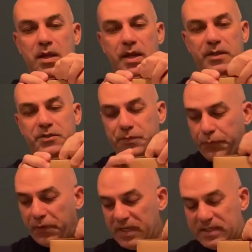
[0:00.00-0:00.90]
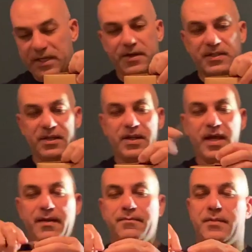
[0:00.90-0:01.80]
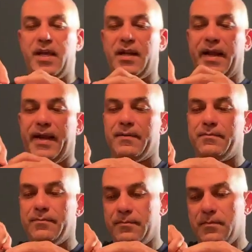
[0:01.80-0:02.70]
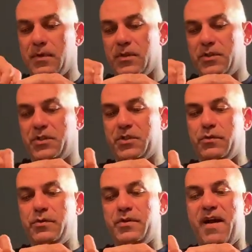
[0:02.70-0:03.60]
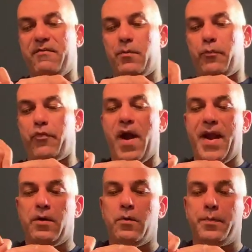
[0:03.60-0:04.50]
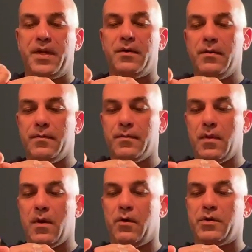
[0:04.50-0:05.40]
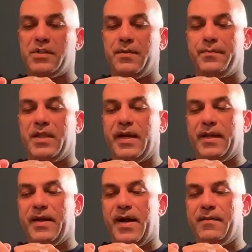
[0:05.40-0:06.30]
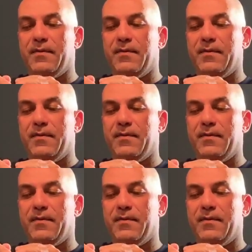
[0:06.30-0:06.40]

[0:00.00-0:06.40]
It's pretty serious that you gotta get like a screwdriver and pry it open or something like that.